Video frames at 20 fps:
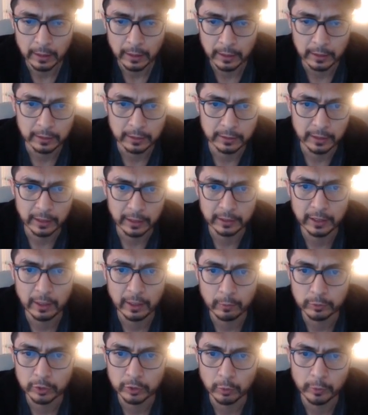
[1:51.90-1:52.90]
And
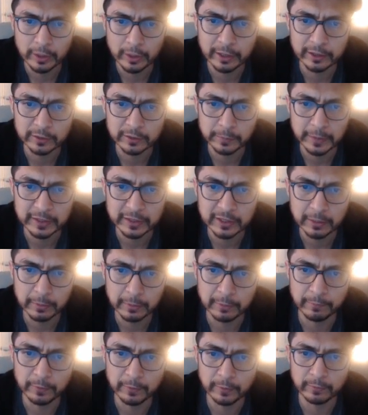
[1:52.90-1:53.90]
yeah, so we can expect
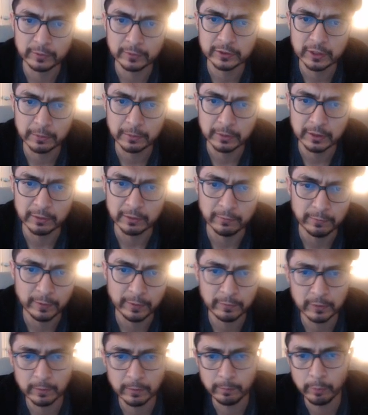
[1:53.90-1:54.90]

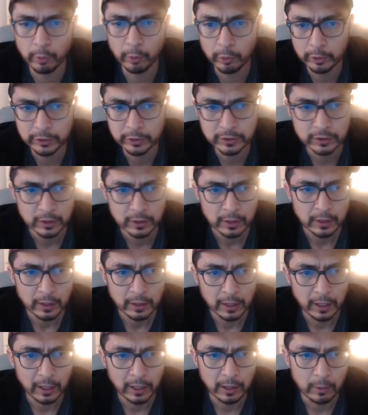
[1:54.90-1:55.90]
1750 points,
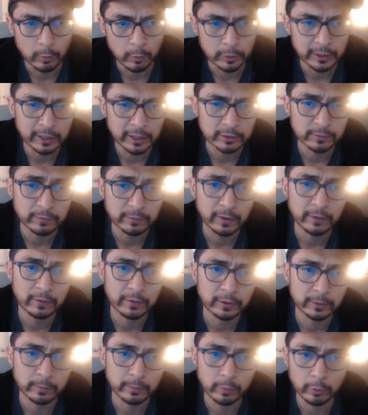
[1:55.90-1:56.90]

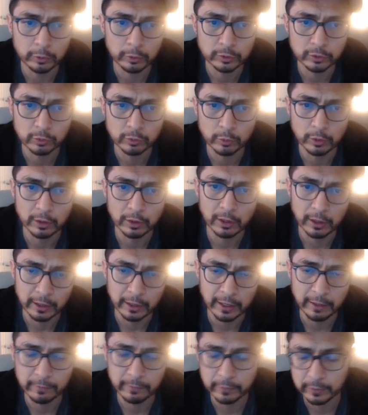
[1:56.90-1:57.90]
1500 points to
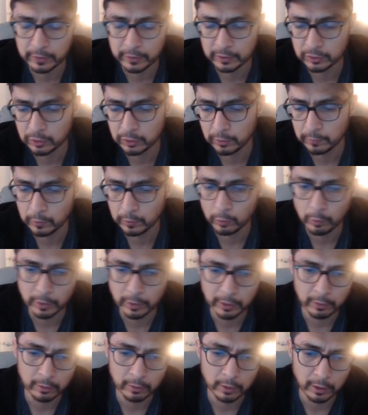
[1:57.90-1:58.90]
unlock everything. So if you
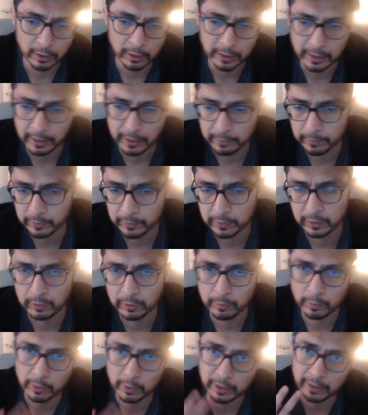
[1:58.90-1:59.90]
want to unlock everything, you